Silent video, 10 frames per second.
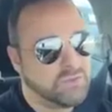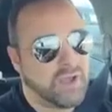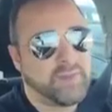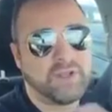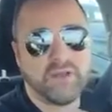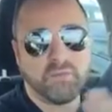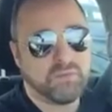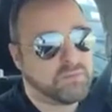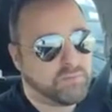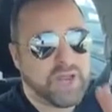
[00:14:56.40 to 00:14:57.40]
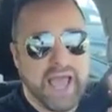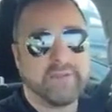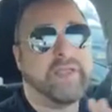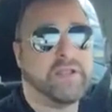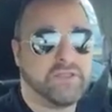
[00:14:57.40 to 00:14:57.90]
So, I just got
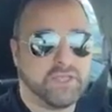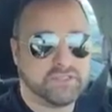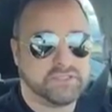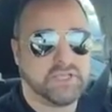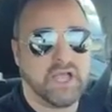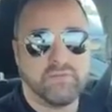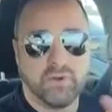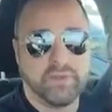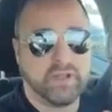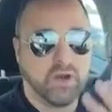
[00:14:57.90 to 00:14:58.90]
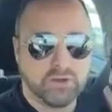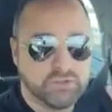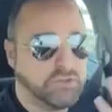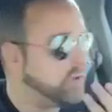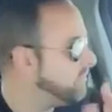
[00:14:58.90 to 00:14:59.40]
a phone call and it kicked me off and
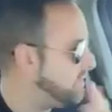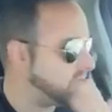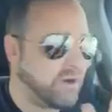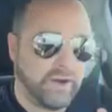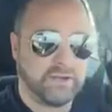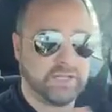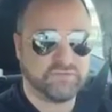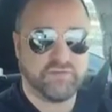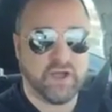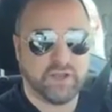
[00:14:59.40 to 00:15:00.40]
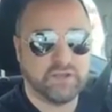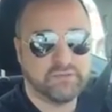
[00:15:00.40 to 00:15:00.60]
said keep streaming. So I hope you can hear me.